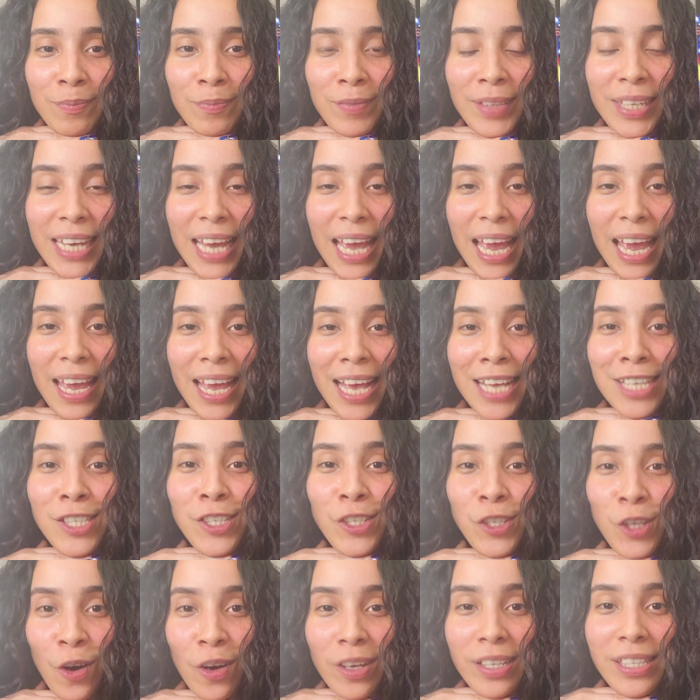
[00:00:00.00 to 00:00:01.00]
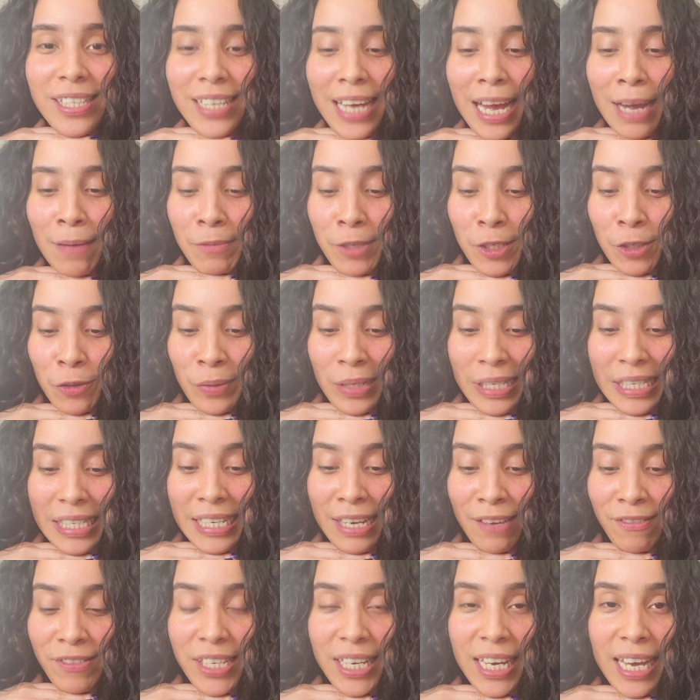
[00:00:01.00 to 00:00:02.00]
Okay, it's your time to
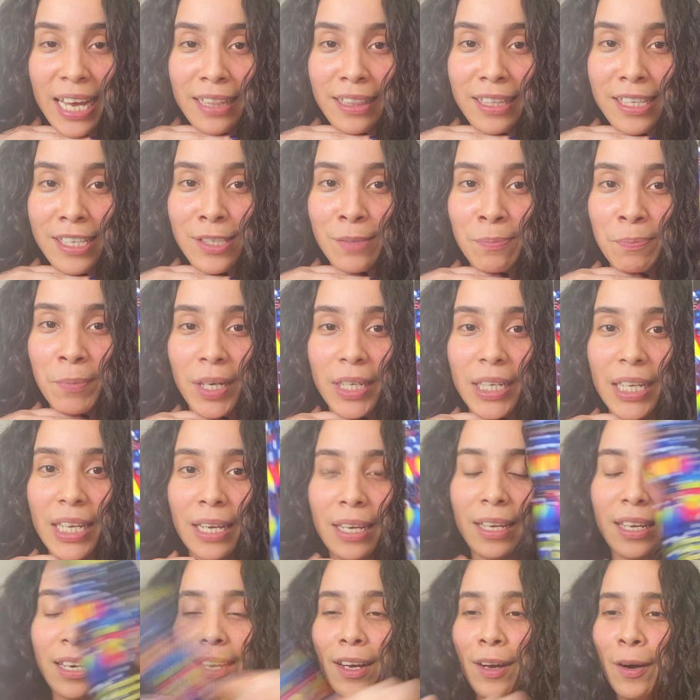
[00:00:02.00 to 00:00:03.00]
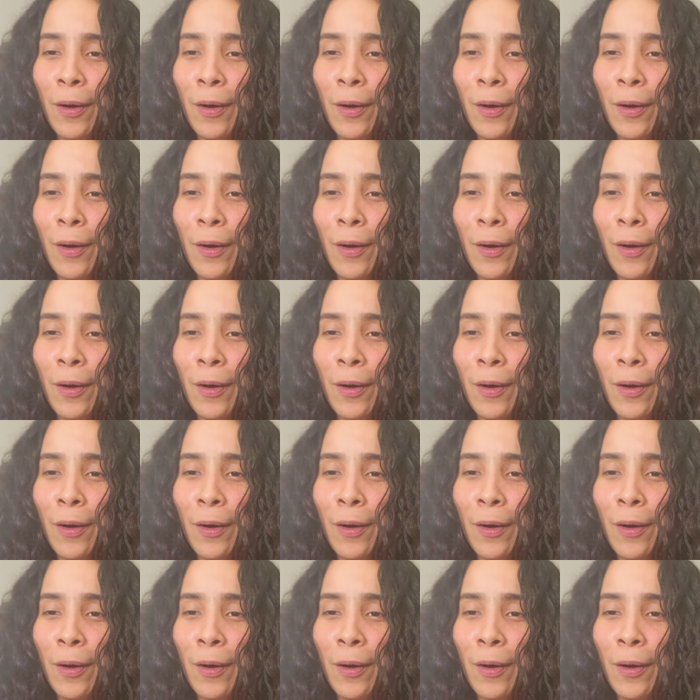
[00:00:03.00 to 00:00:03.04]
receive, to get this money.